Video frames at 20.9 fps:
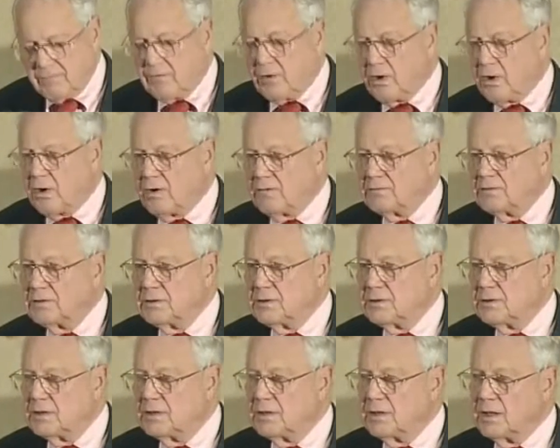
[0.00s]
involved.
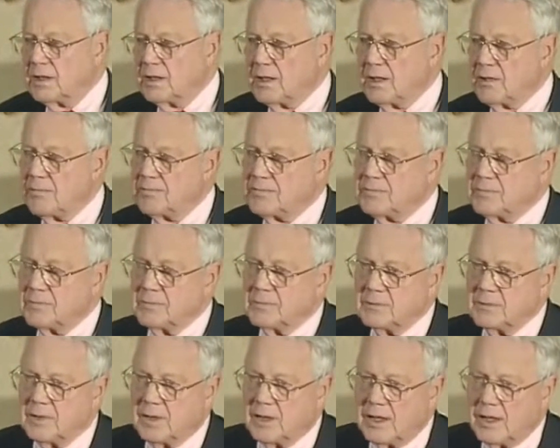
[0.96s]
Um,
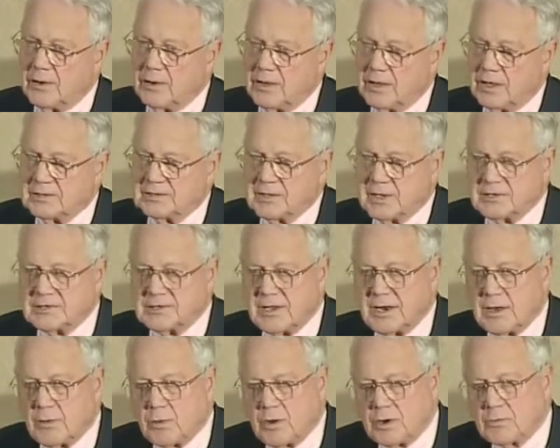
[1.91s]
I, as I
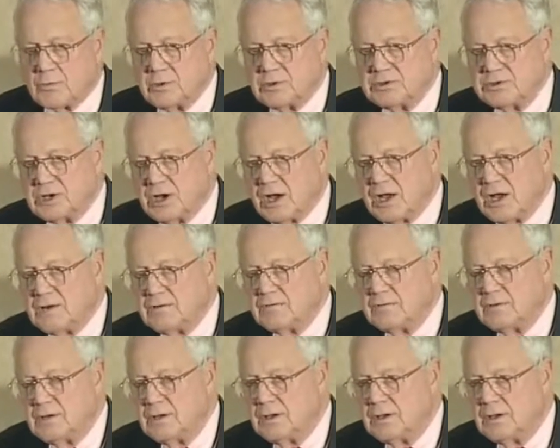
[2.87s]
said, I work with John